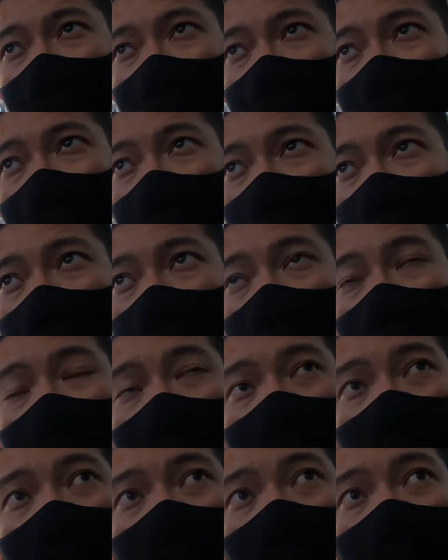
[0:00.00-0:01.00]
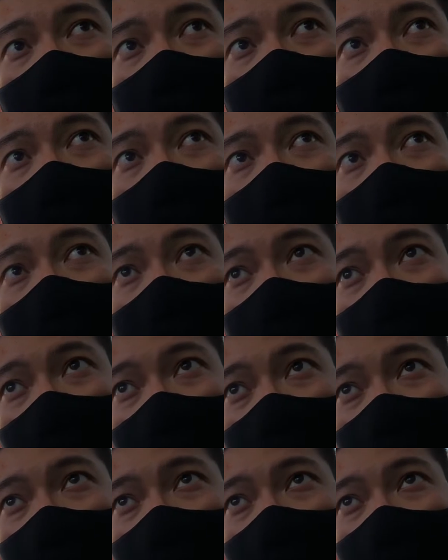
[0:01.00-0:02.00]
everything is quite
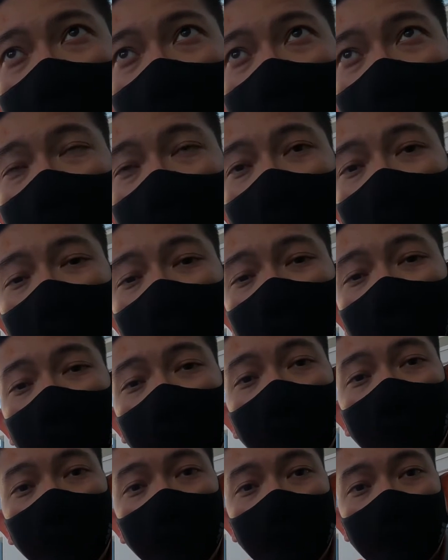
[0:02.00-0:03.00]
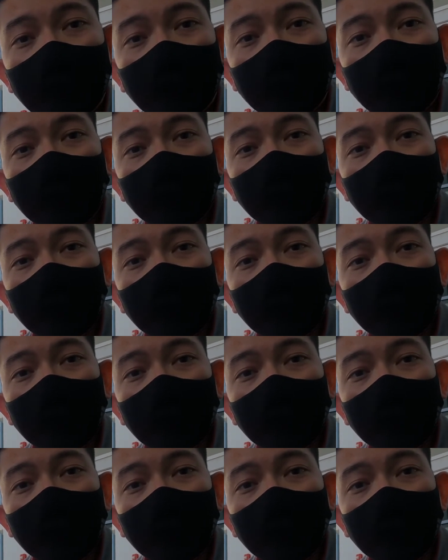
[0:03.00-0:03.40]
easy and very fast,